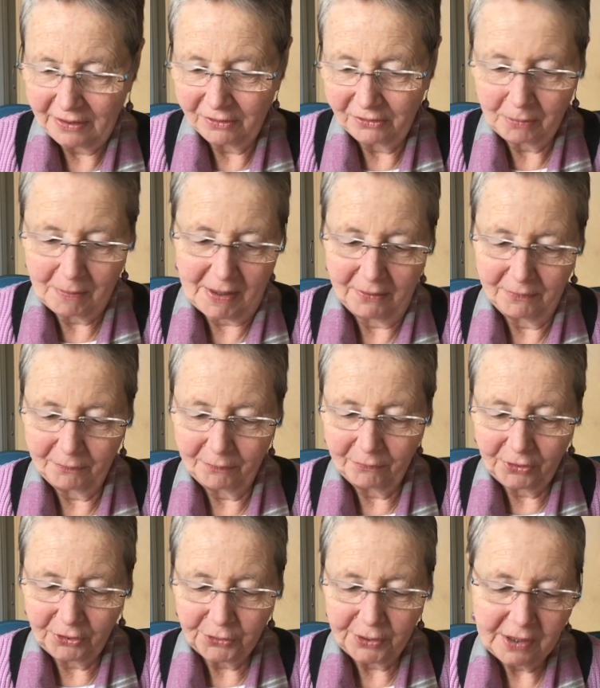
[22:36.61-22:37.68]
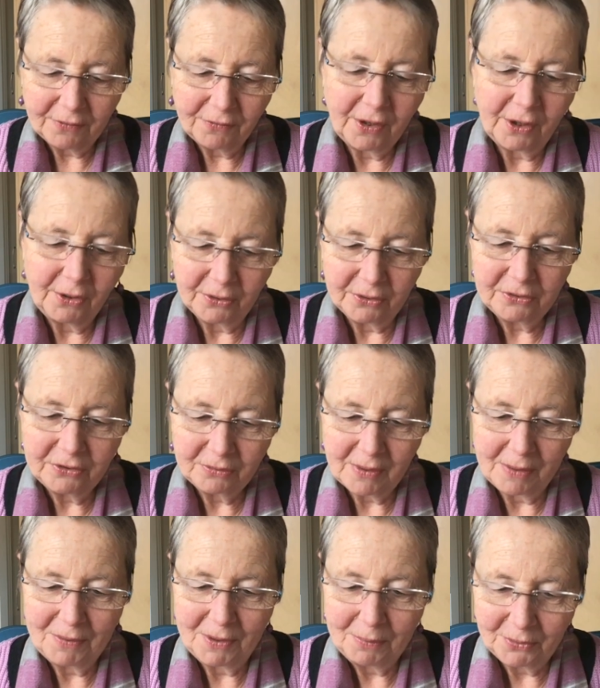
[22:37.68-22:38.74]
There's about 3 of those
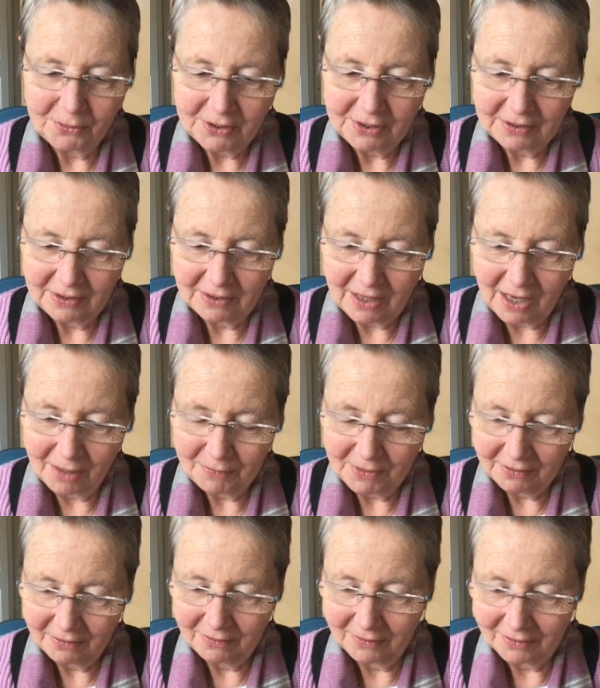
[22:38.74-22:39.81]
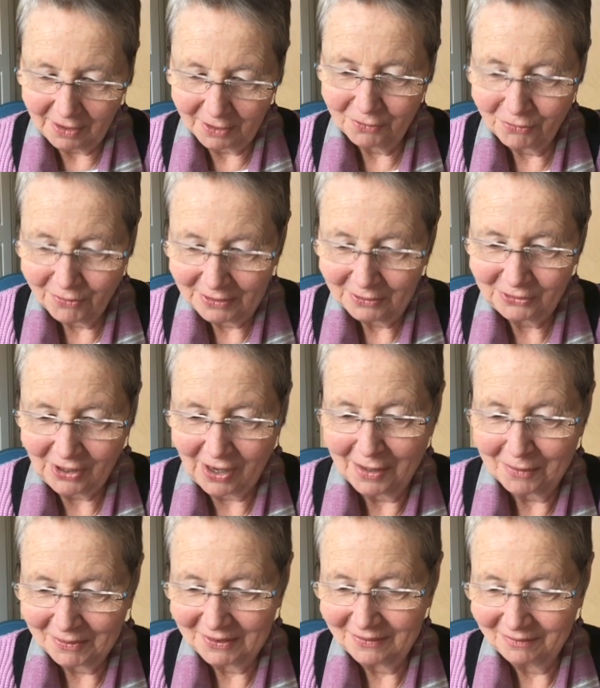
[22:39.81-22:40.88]
where people can come in kind of real
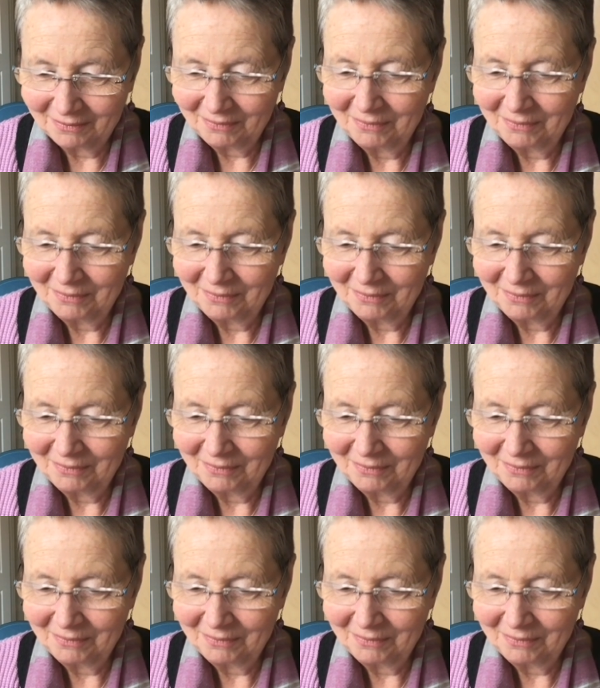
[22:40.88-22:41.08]
time and